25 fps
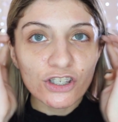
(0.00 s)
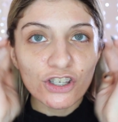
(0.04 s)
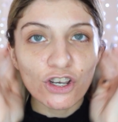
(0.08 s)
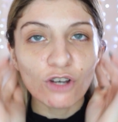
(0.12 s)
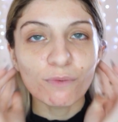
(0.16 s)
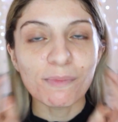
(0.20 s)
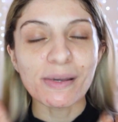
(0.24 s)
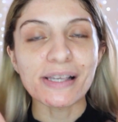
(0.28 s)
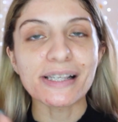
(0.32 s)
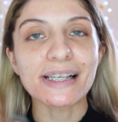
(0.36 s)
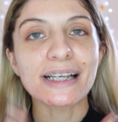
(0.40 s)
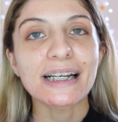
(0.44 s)
So
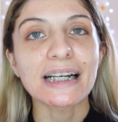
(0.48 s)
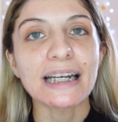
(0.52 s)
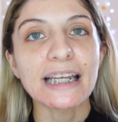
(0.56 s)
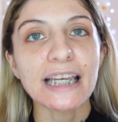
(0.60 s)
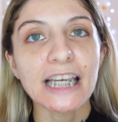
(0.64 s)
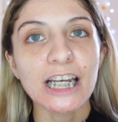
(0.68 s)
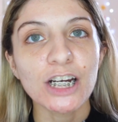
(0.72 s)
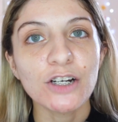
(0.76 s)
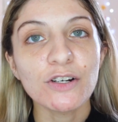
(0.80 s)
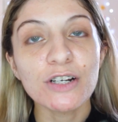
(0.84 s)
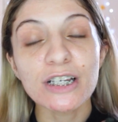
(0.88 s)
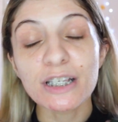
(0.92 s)
basically
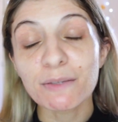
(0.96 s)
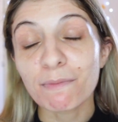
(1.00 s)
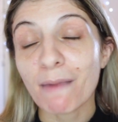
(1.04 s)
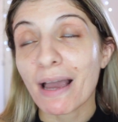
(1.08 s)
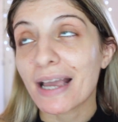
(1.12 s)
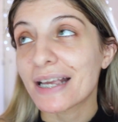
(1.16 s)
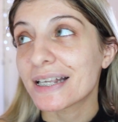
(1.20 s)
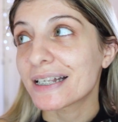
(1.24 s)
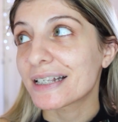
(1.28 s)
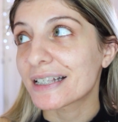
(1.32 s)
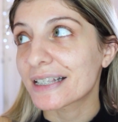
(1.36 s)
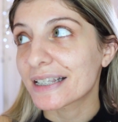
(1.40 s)
here is
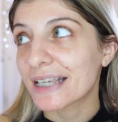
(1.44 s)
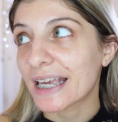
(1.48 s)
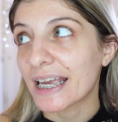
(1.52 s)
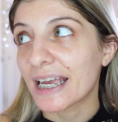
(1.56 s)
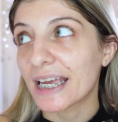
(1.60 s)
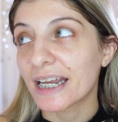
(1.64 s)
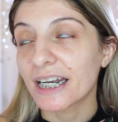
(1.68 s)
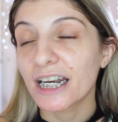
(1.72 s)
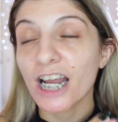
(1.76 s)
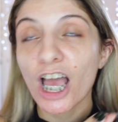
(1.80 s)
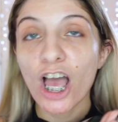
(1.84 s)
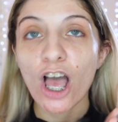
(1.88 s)
my
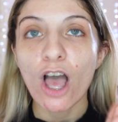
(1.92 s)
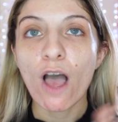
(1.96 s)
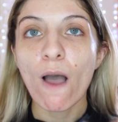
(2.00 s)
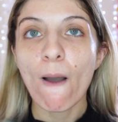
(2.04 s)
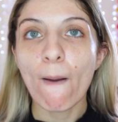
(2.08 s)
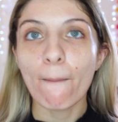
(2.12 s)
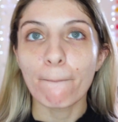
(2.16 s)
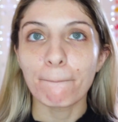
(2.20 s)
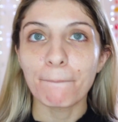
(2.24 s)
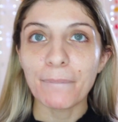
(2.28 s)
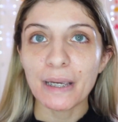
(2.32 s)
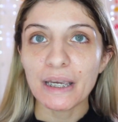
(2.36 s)
skin
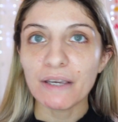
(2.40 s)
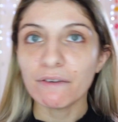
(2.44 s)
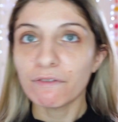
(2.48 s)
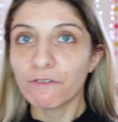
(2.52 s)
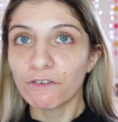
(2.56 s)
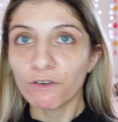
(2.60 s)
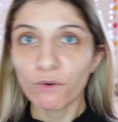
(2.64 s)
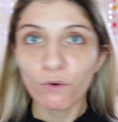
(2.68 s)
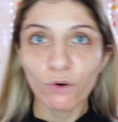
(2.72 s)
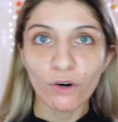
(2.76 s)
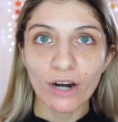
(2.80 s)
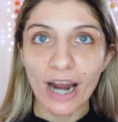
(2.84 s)

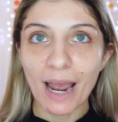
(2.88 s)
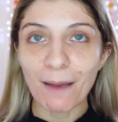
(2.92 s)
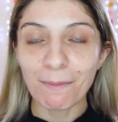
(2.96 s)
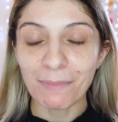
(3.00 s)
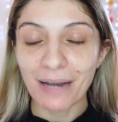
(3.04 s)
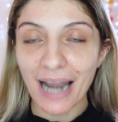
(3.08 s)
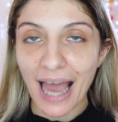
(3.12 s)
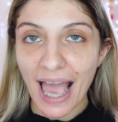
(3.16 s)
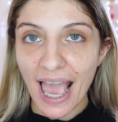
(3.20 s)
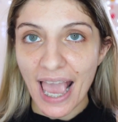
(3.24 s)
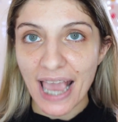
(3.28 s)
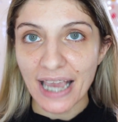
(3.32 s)
before
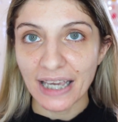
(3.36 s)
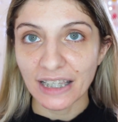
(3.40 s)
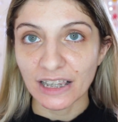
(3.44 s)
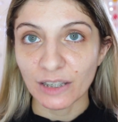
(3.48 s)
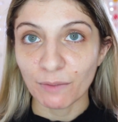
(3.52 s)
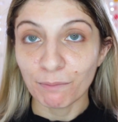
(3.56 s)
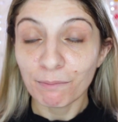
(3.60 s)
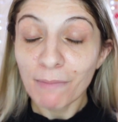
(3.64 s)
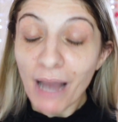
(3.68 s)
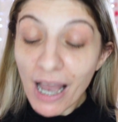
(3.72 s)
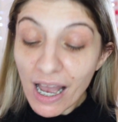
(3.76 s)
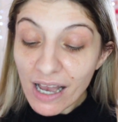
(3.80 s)
applying the
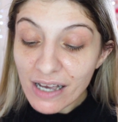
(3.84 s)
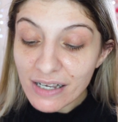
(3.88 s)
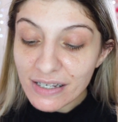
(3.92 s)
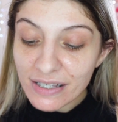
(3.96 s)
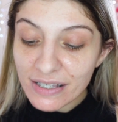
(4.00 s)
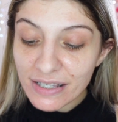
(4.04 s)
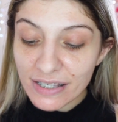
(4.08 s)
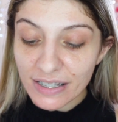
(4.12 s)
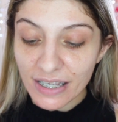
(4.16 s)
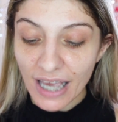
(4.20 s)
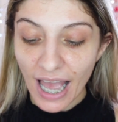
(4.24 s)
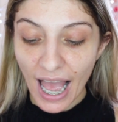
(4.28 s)

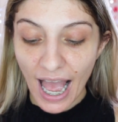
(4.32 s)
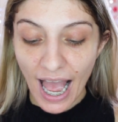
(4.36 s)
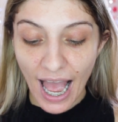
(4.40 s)
mask.